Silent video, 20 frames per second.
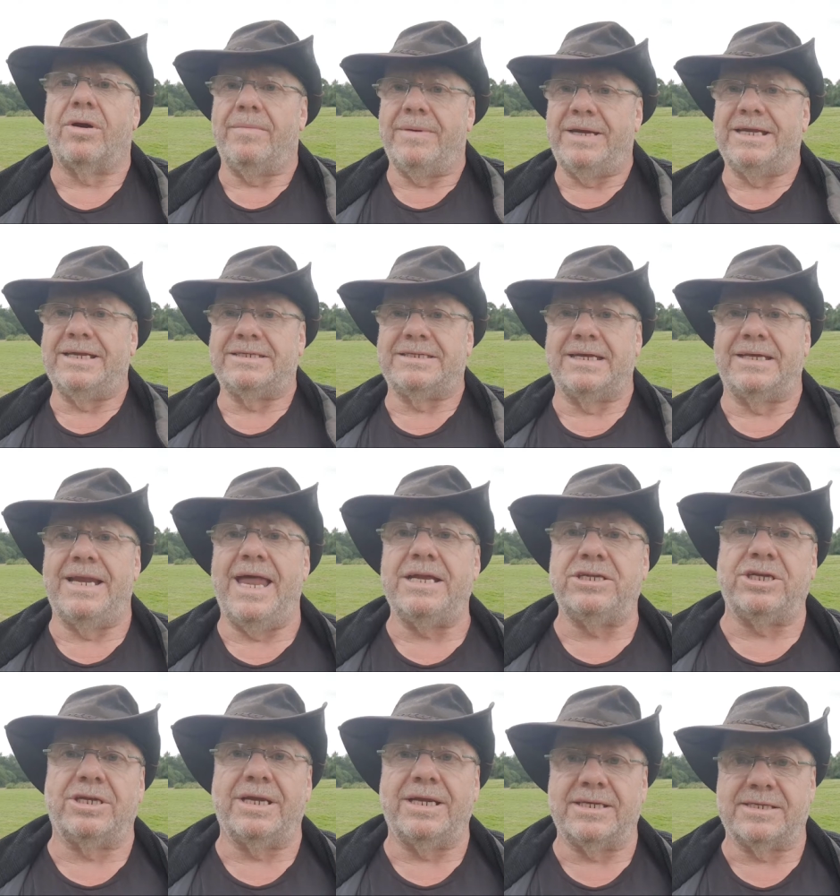mean, it's
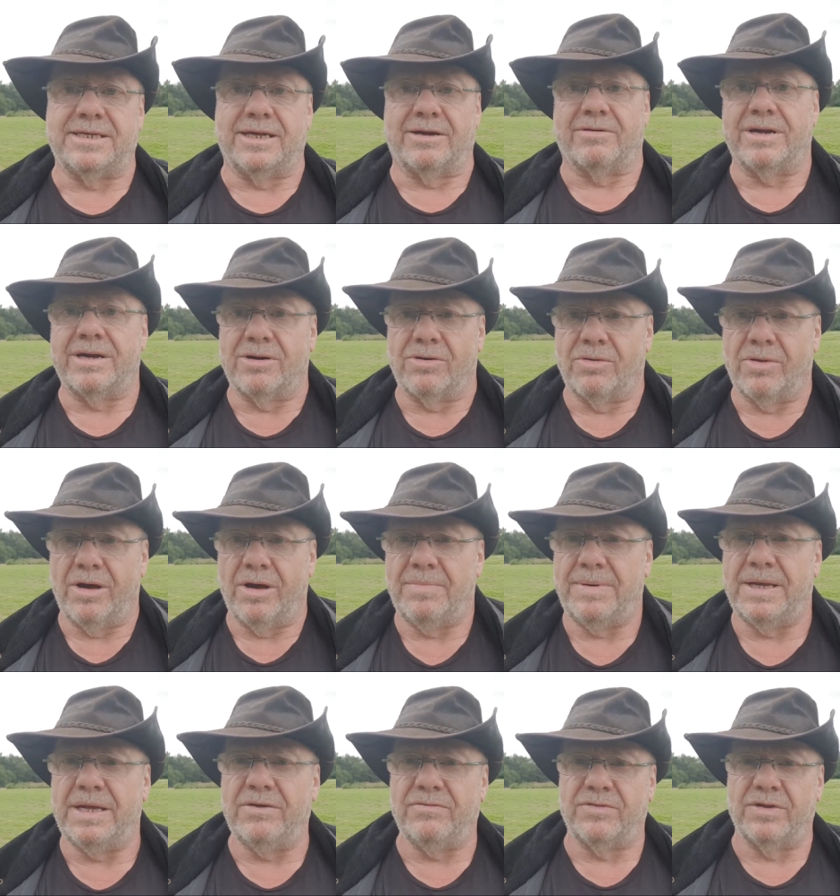allegedly Syria, or I
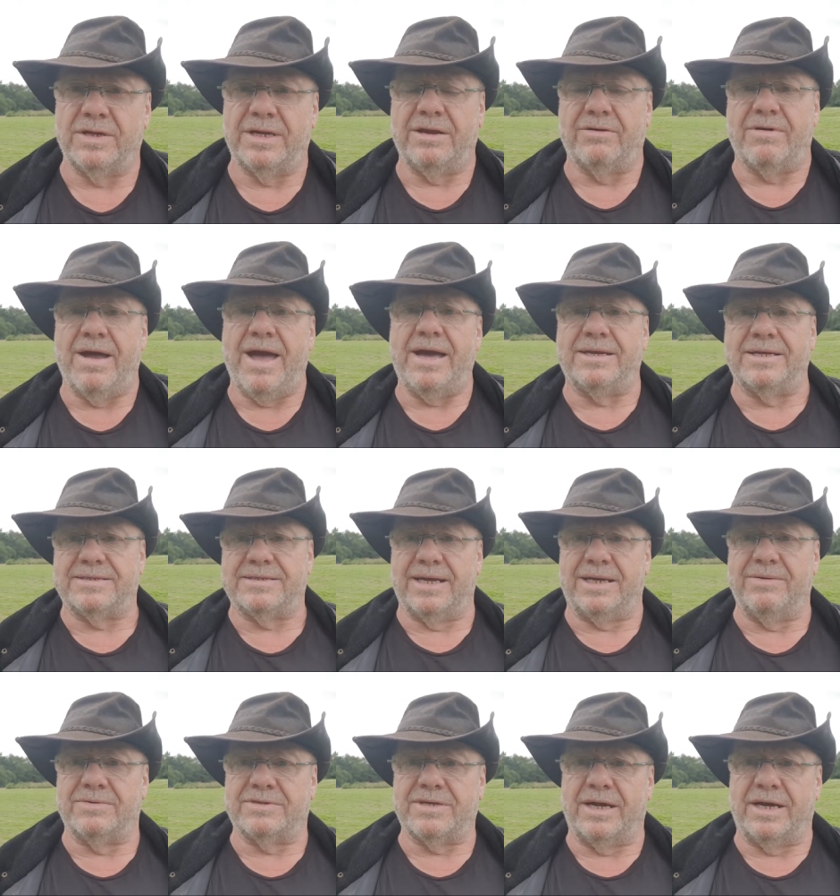believe that Iran has said it
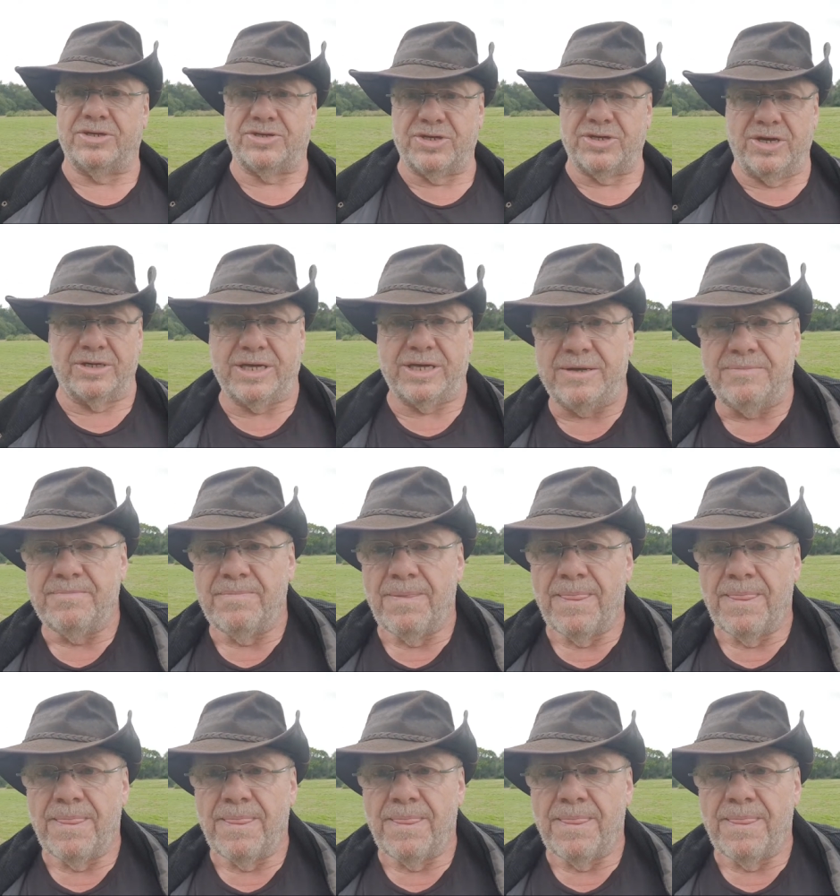was going to Turkey.